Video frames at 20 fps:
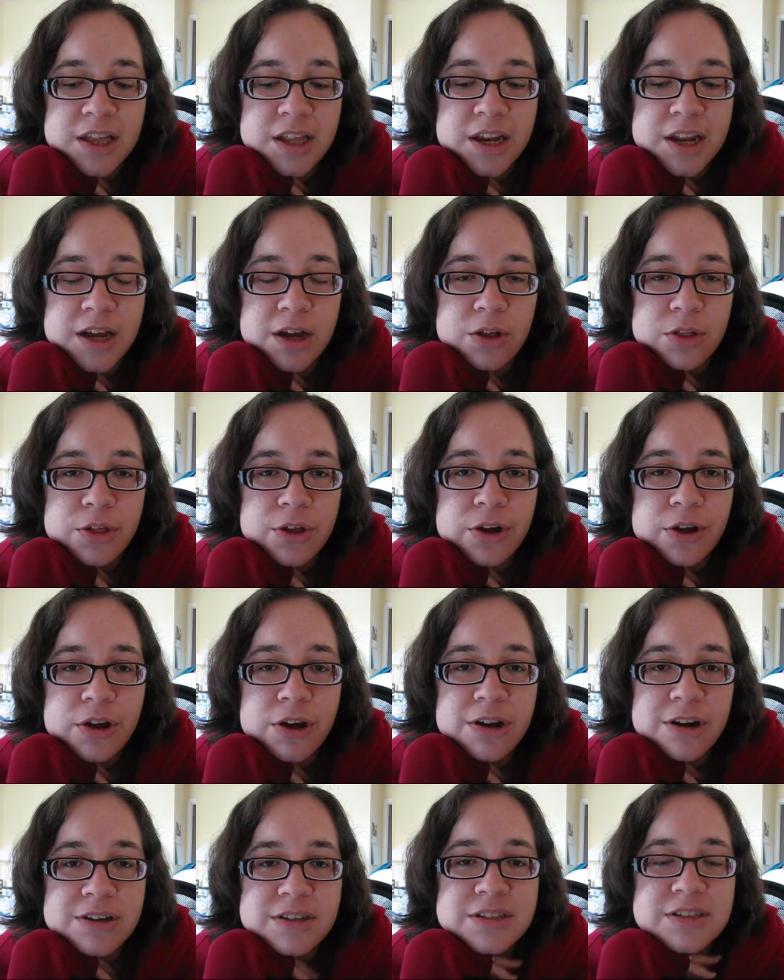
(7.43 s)
Now, there
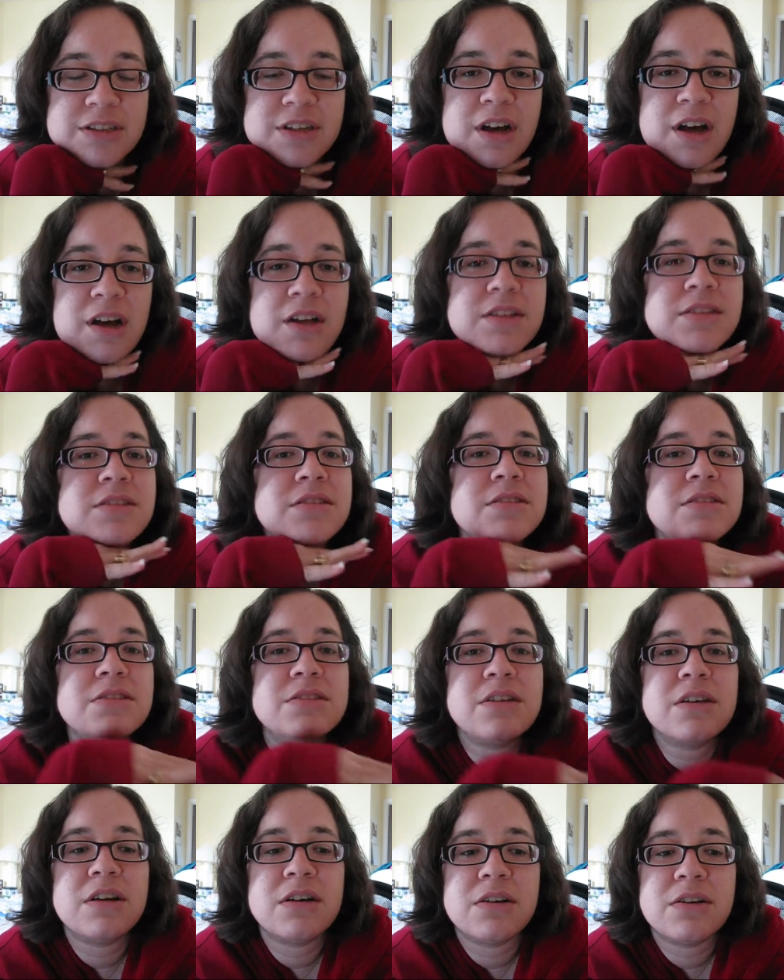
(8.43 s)
are
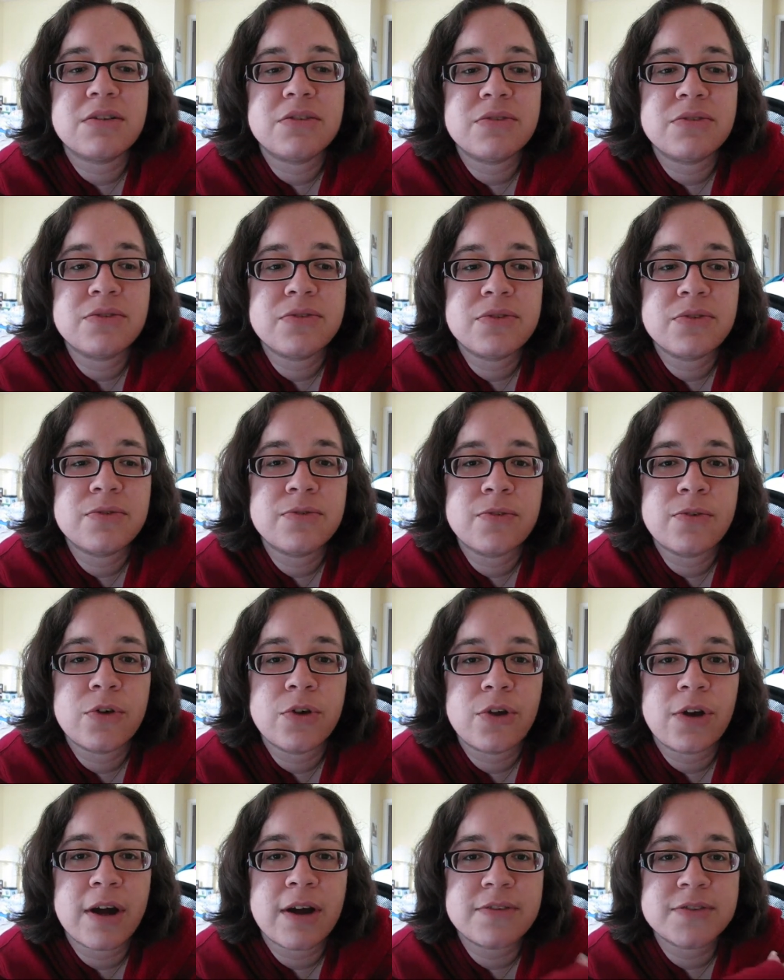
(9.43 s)
tons of
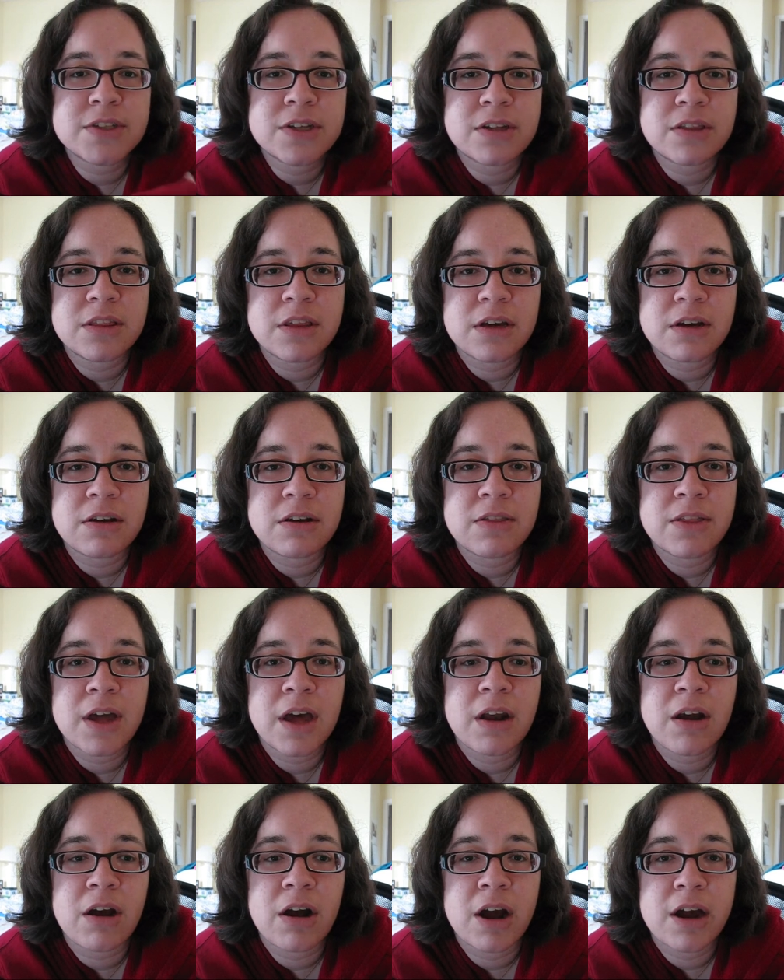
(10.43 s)
photographs out there
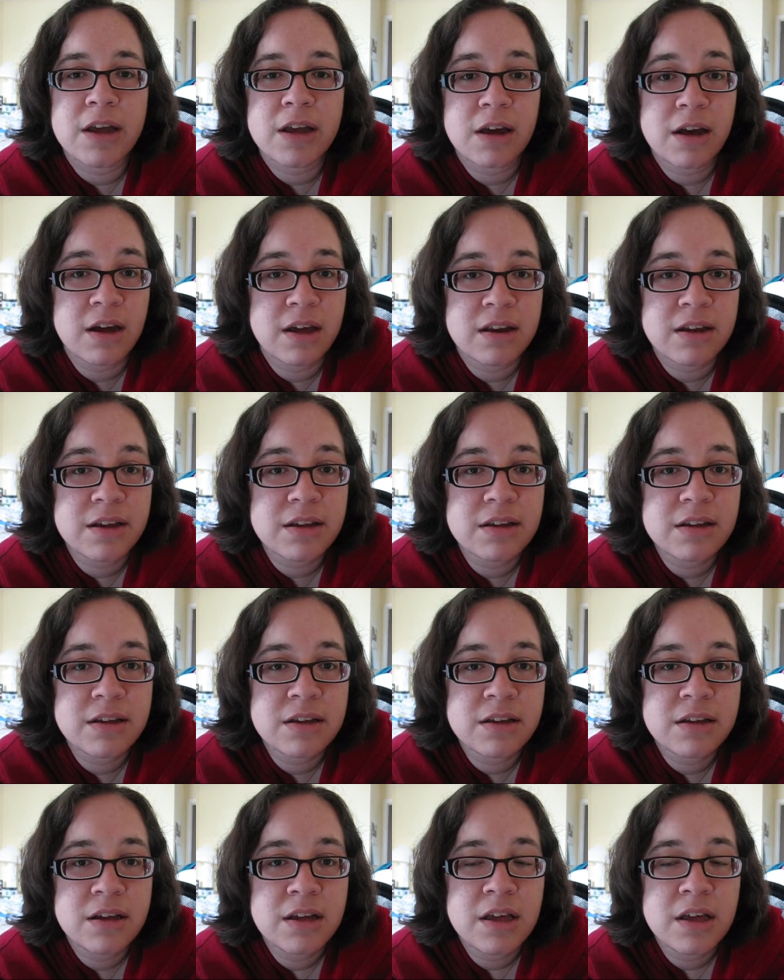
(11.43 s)
that are iconic.